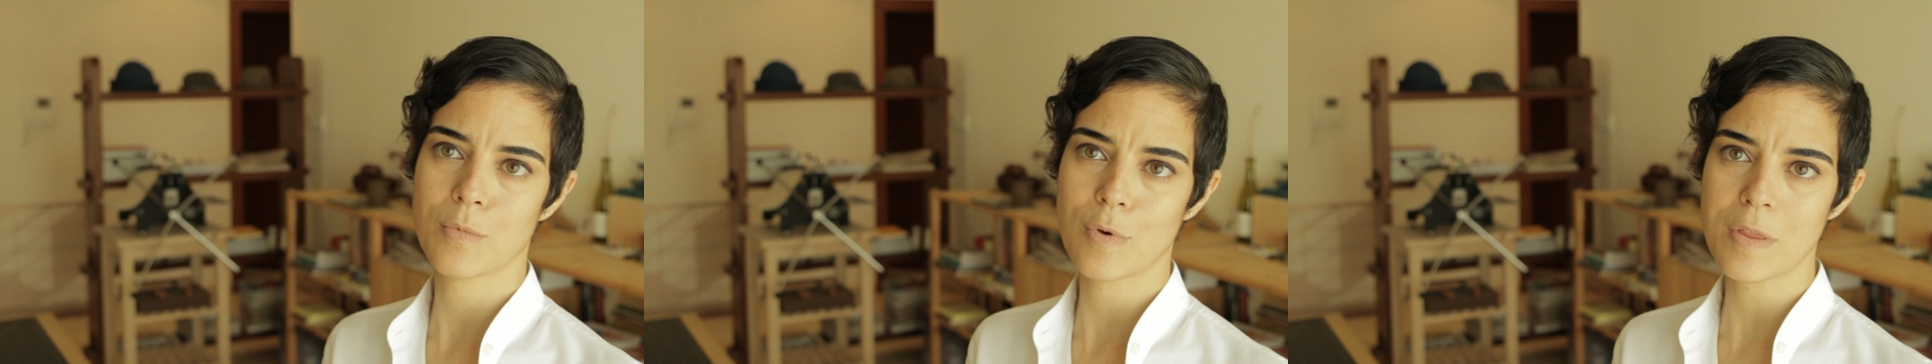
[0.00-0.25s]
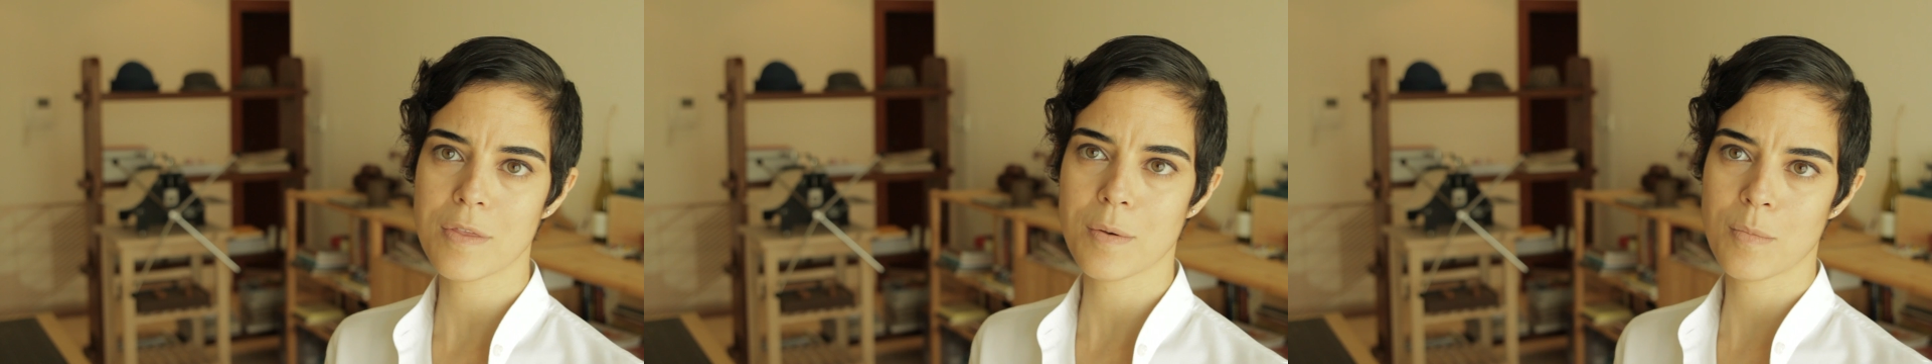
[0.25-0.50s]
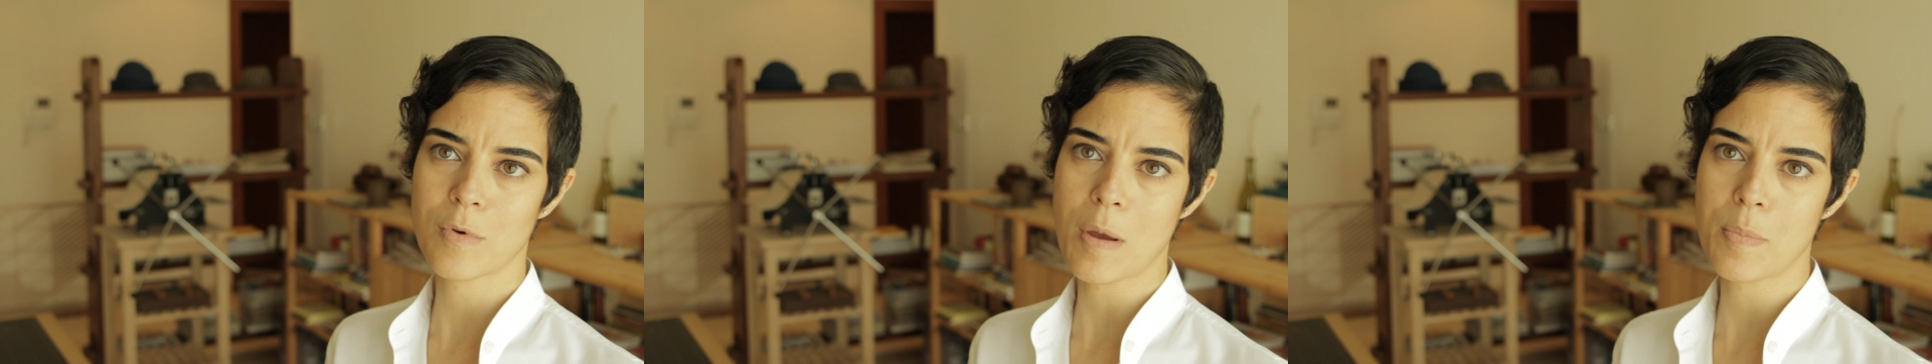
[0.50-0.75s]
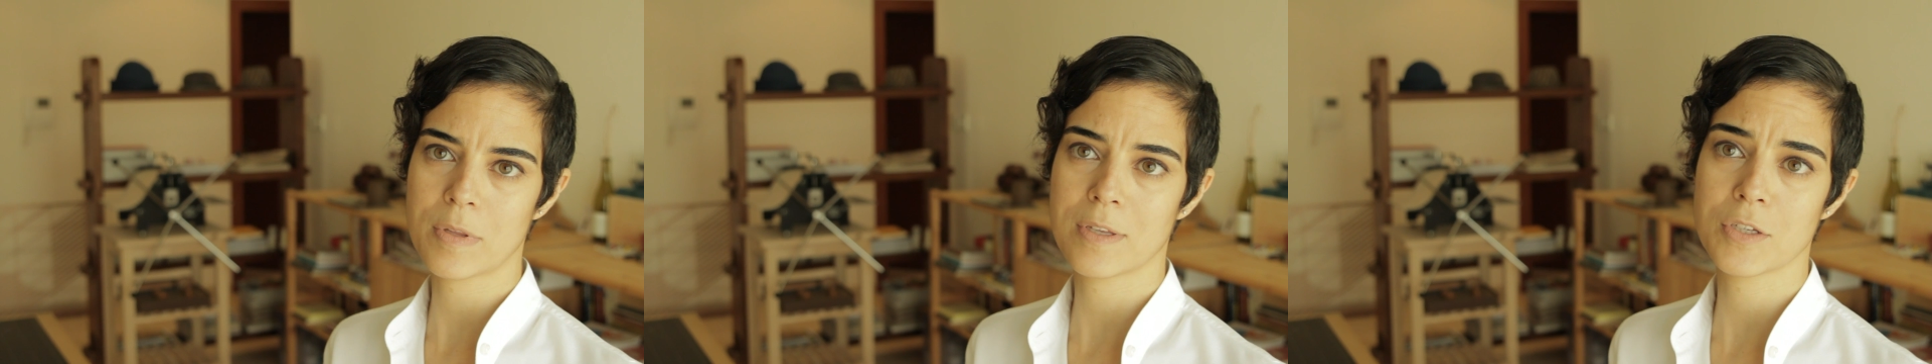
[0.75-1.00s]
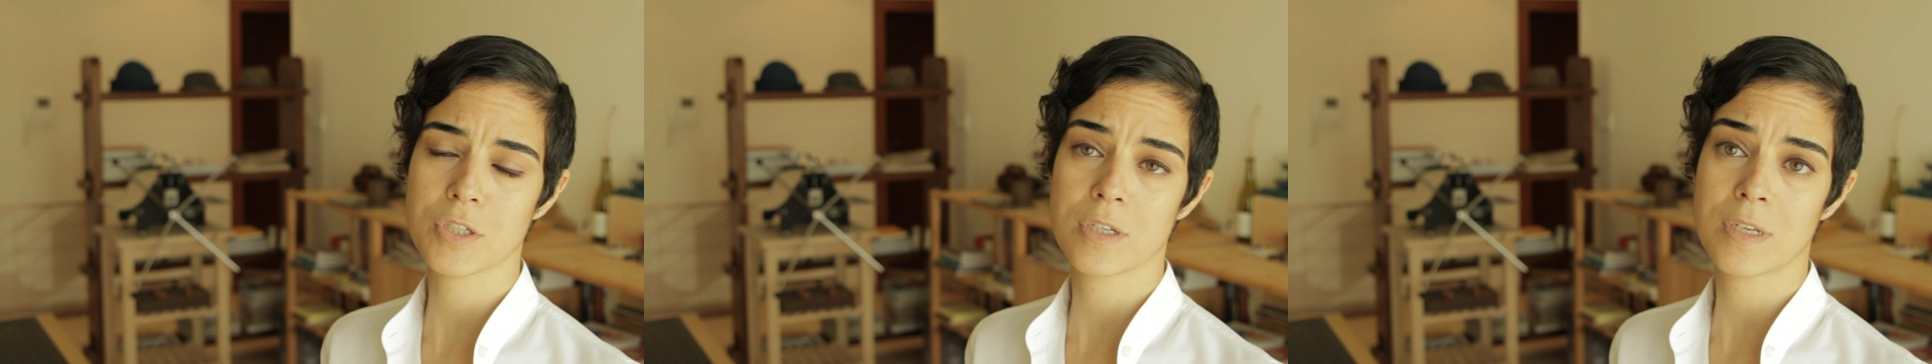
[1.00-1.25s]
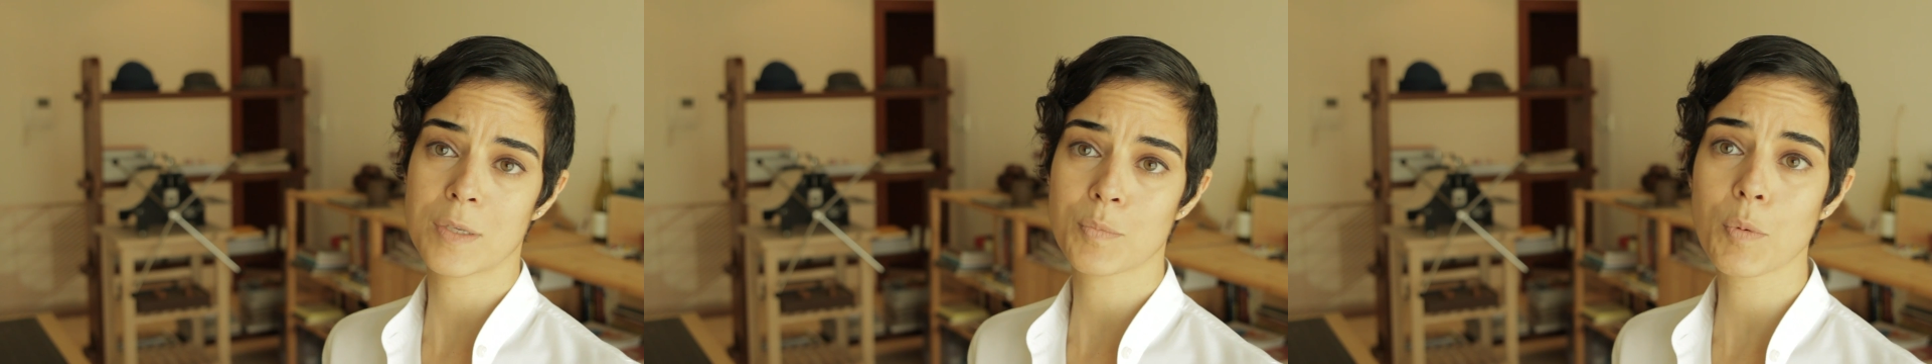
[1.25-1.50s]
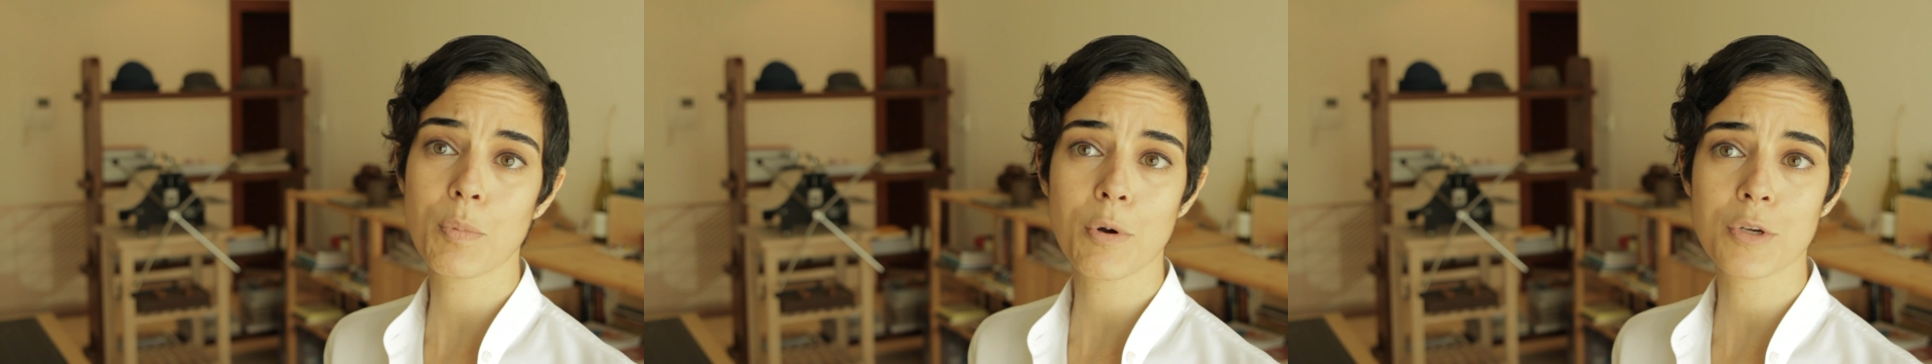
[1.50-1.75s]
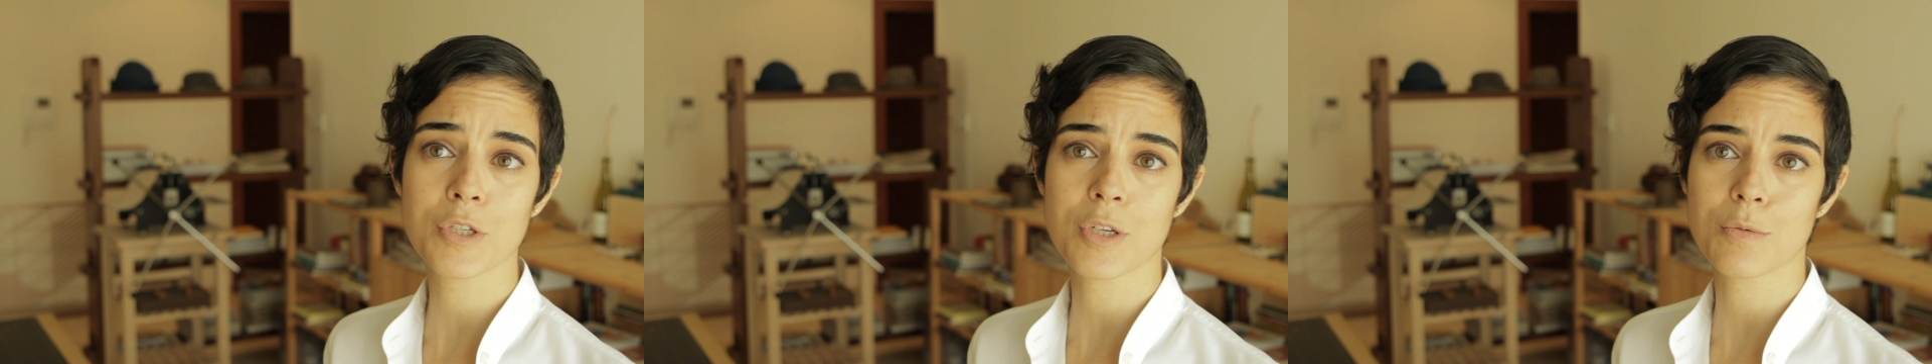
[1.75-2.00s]
rhythm, repetition, and
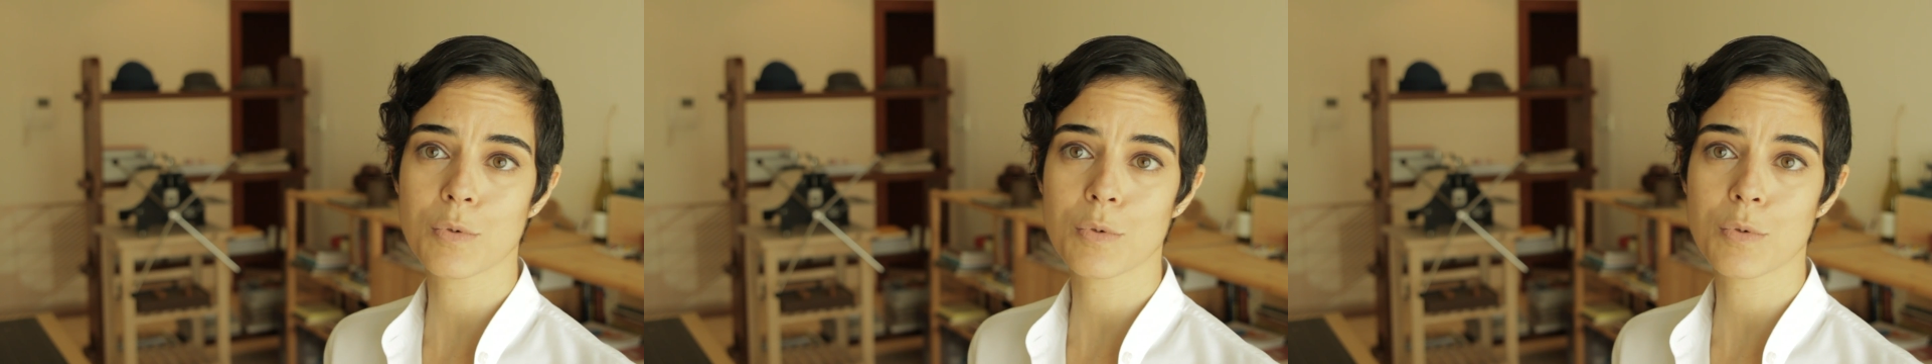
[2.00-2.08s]
proportion,